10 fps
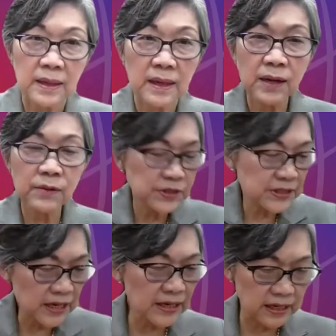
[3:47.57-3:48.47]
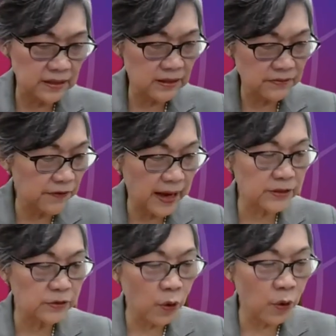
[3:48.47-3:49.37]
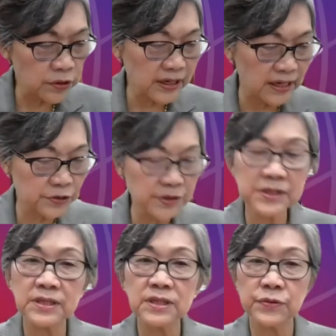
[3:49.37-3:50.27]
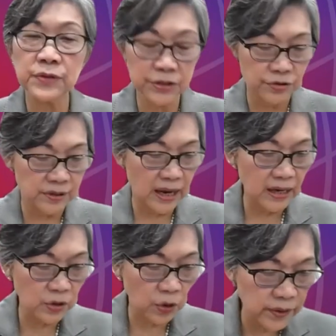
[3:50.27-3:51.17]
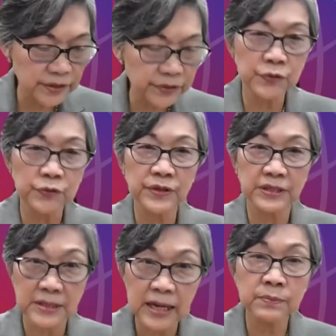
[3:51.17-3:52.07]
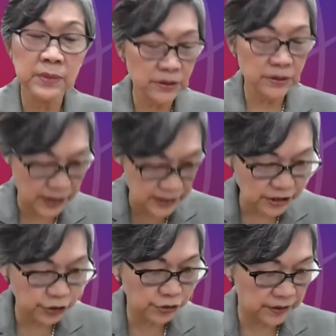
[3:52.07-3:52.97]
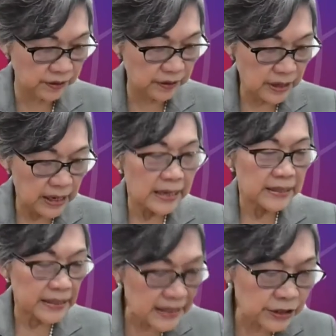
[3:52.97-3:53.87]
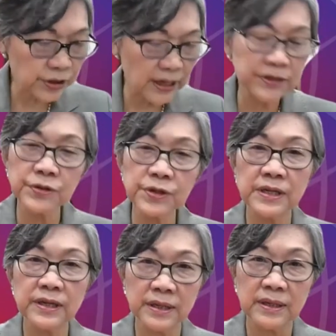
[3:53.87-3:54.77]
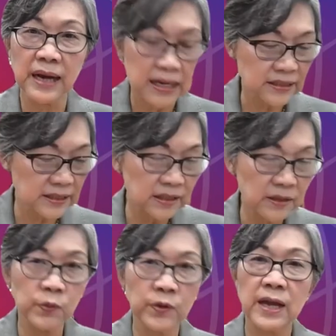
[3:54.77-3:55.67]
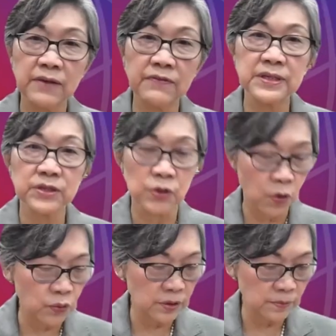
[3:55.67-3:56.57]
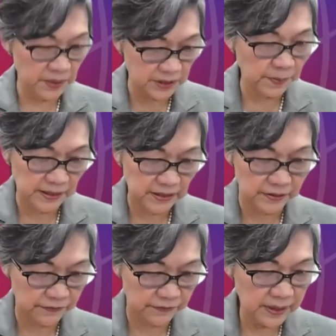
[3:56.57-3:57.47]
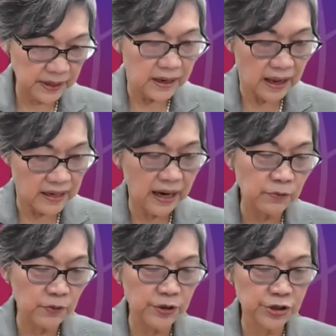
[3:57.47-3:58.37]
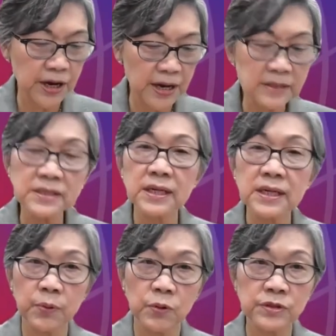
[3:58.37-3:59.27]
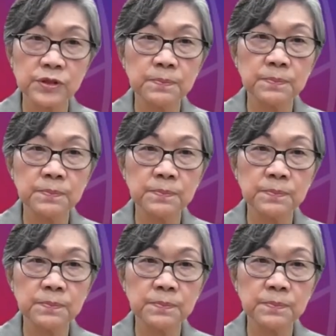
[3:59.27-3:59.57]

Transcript: I would say that, in fact, all the countries in the region are going through the same transition each country in ASEAN will have its own perspective, and I will share Singapore's